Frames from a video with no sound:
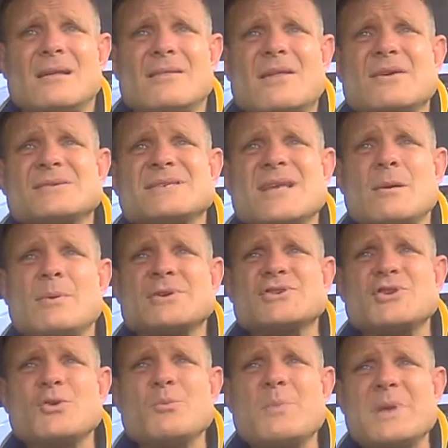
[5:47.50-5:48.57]
there's so much
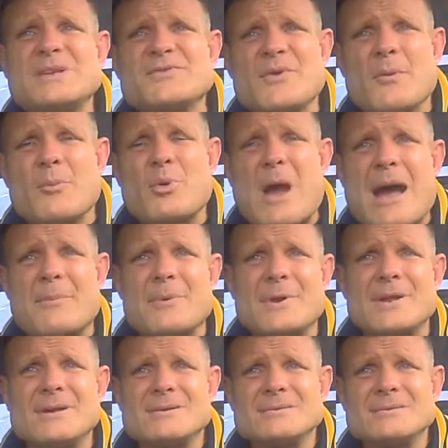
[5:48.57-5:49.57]
new beachfront property.